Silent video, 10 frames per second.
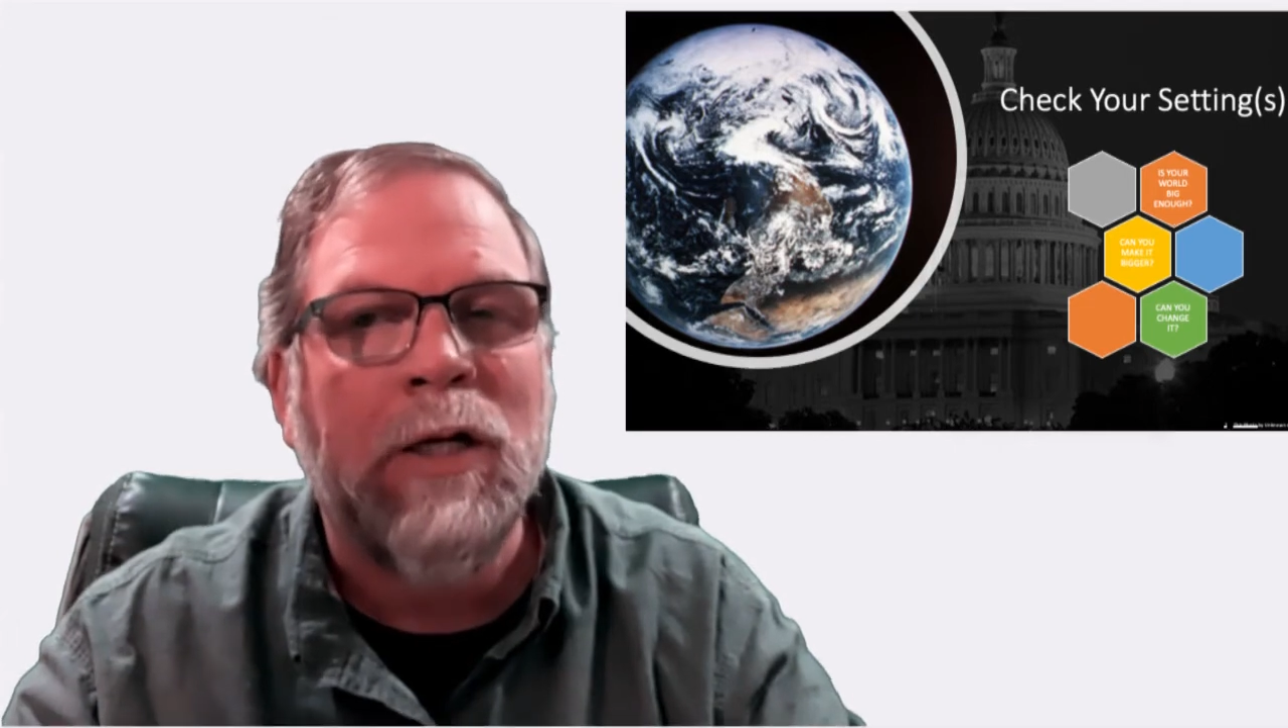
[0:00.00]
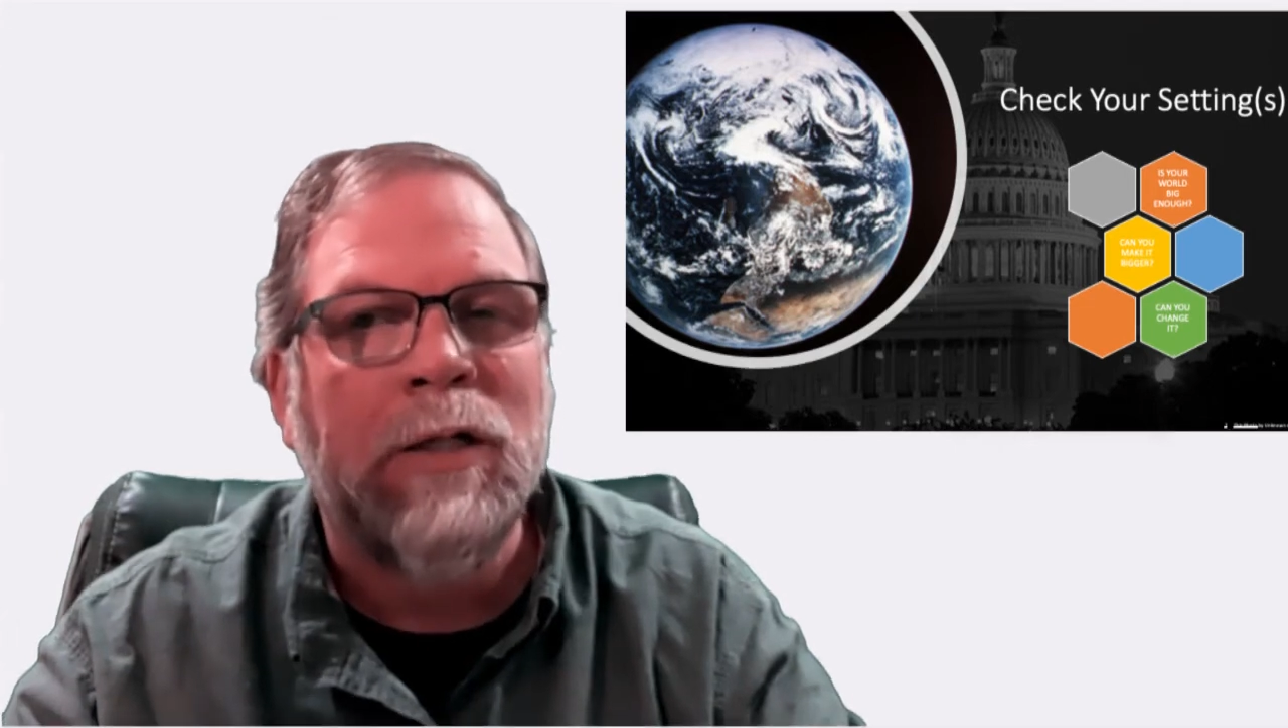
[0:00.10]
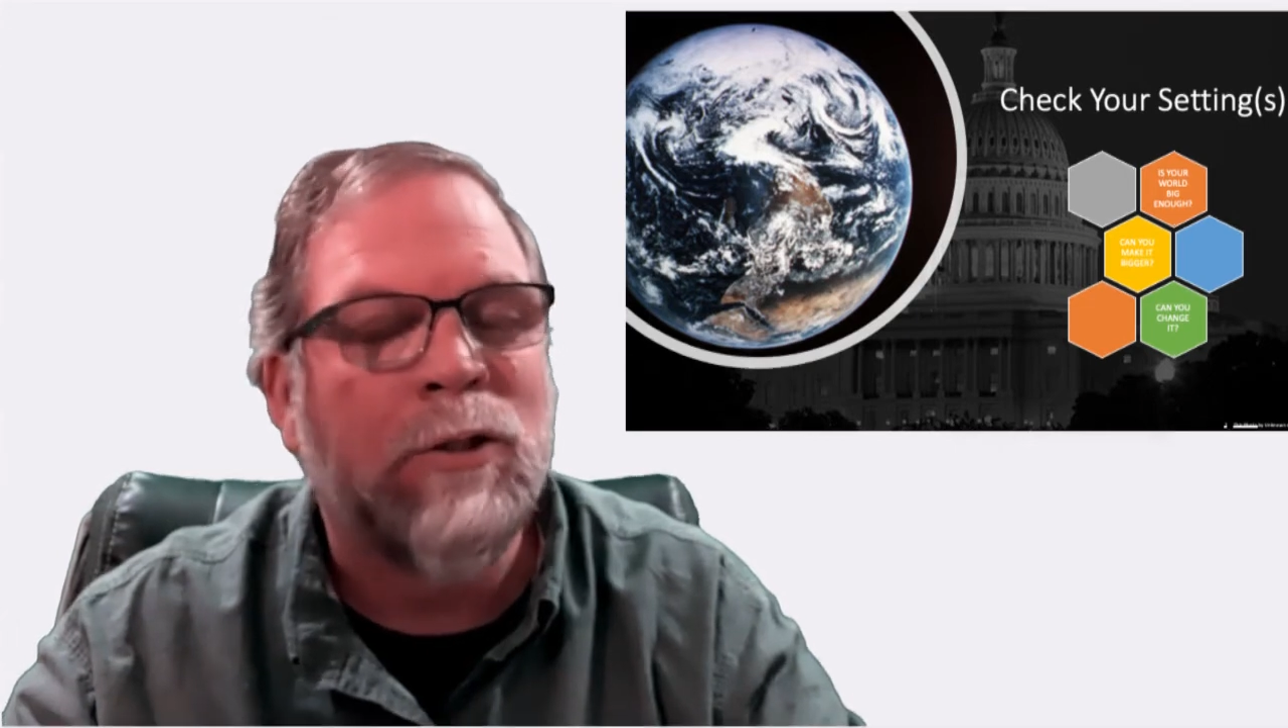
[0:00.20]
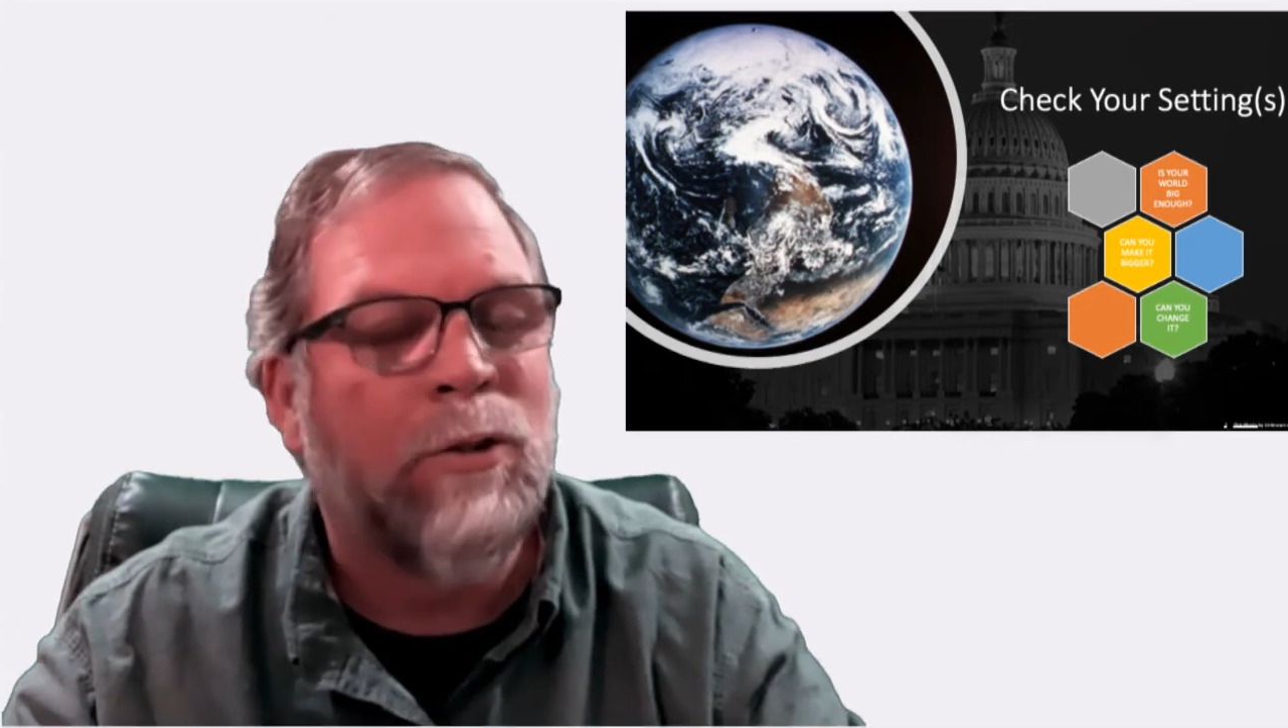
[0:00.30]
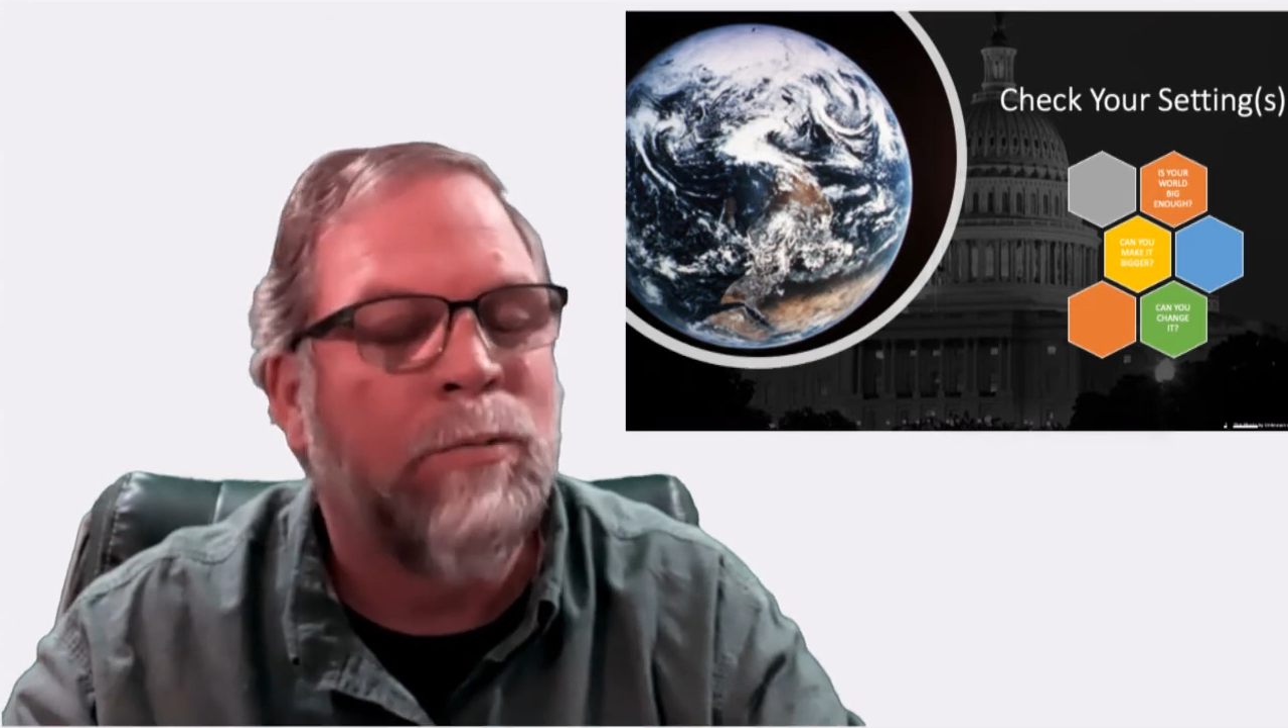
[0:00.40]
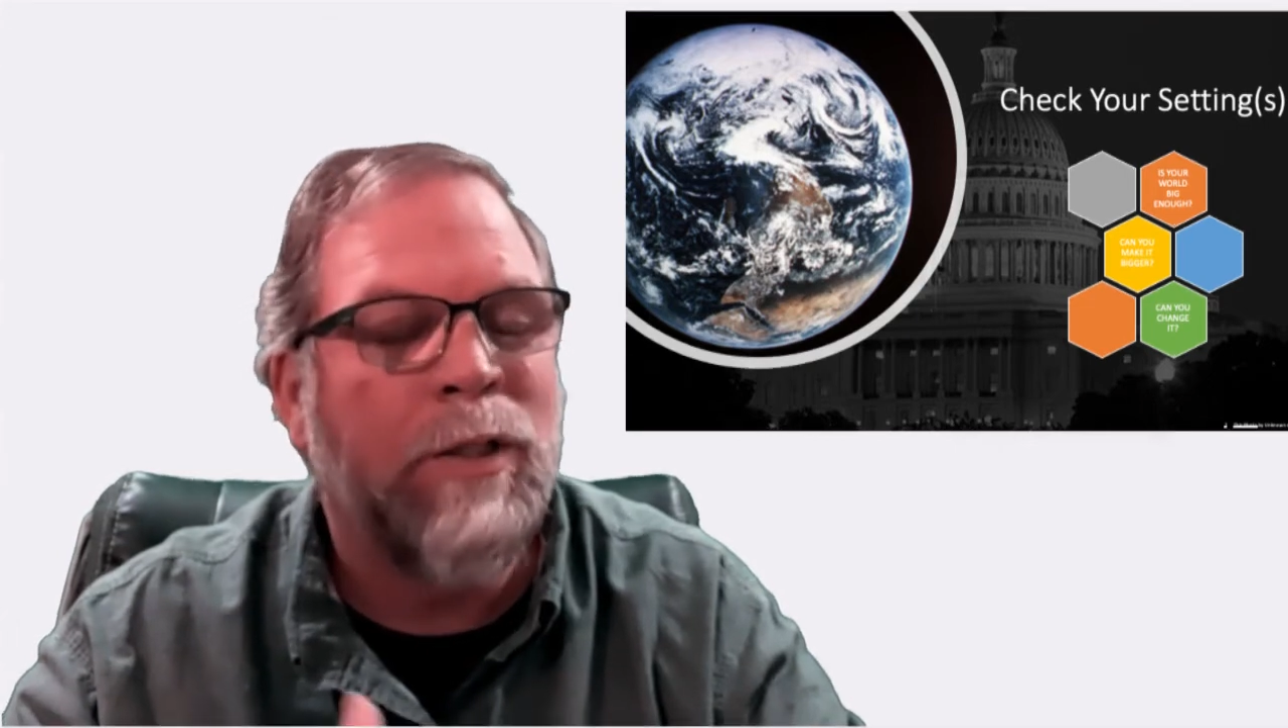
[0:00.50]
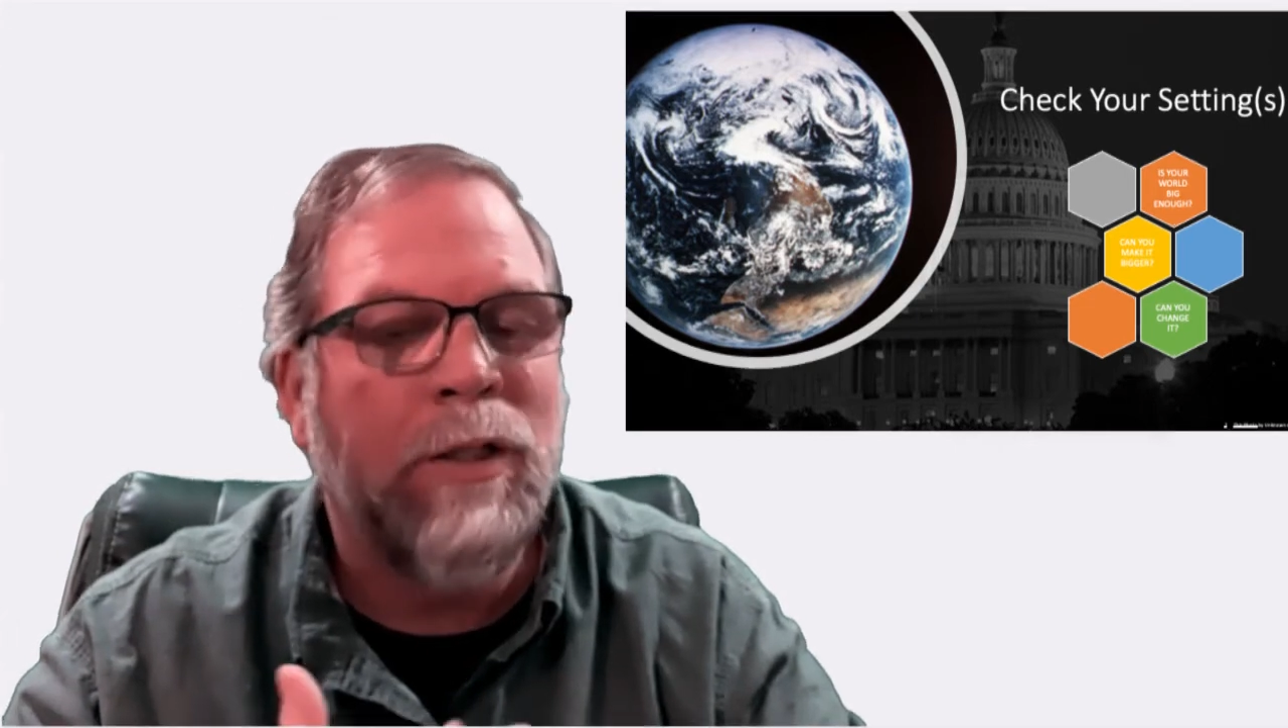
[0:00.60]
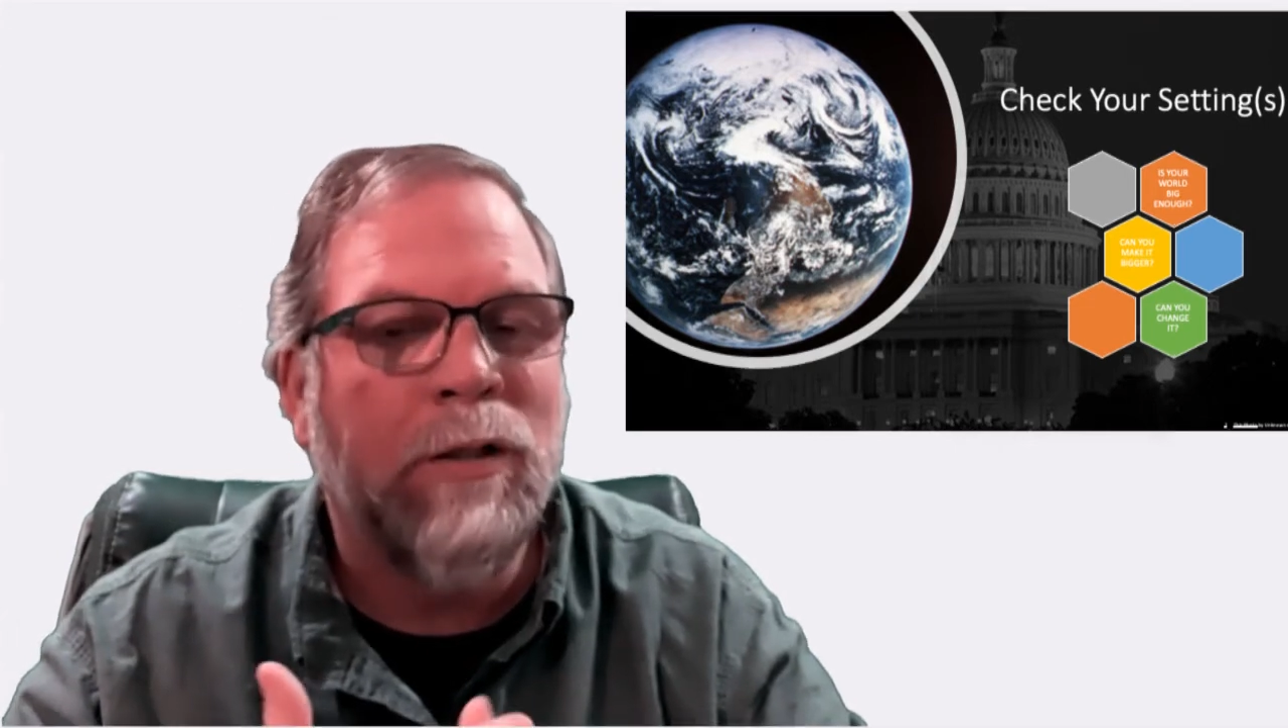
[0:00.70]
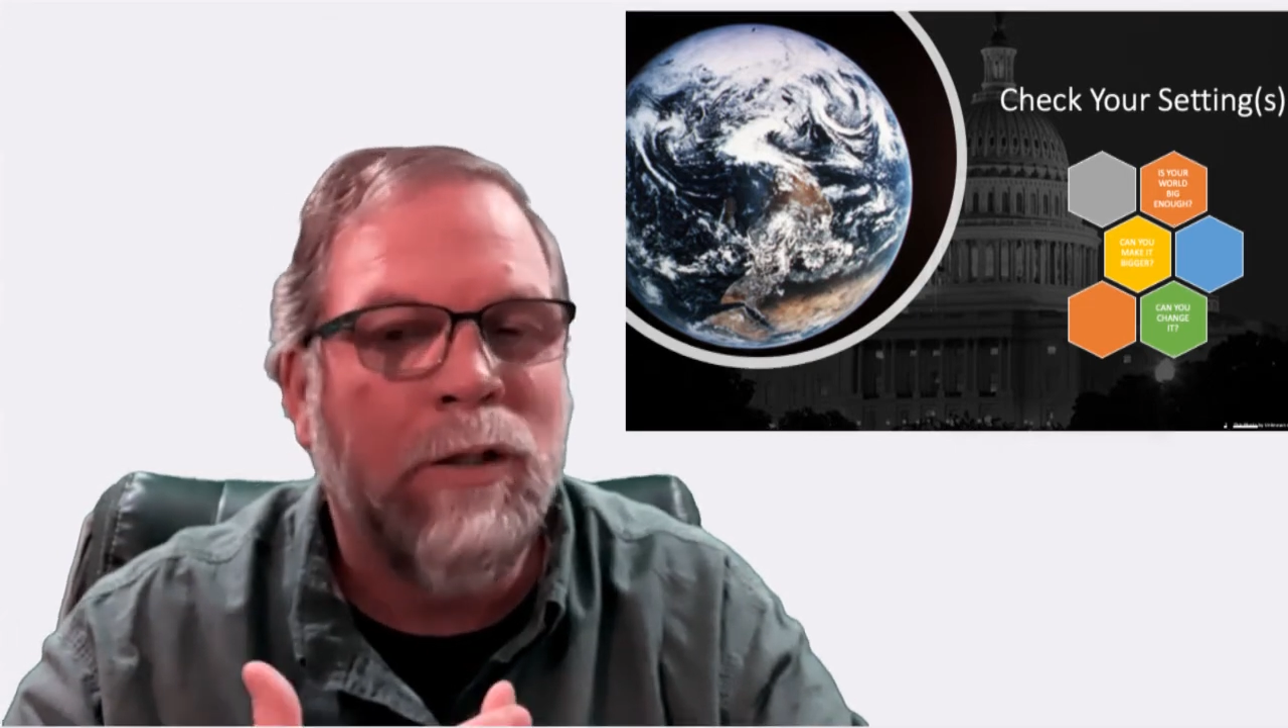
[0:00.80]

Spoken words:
so we are